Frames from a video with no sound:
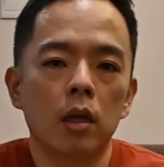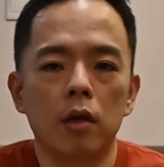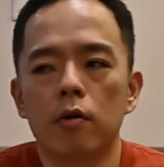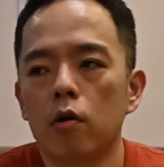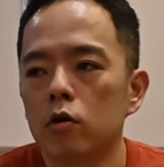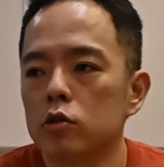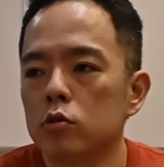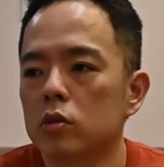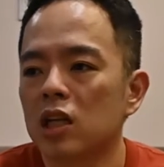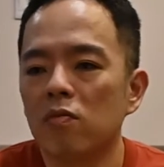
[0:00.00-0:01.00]
it will cost you
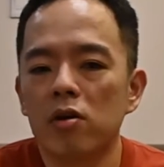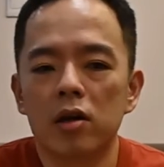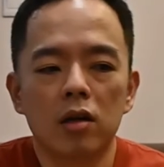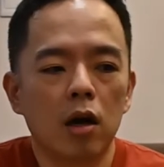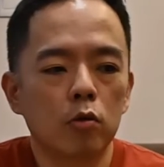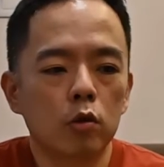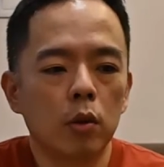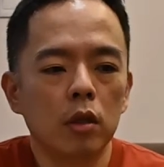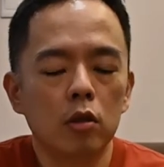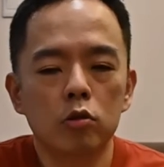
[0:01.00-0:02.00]
somewhere around
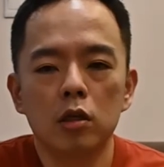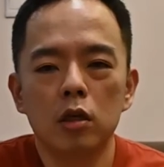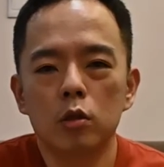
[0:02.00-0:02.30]
23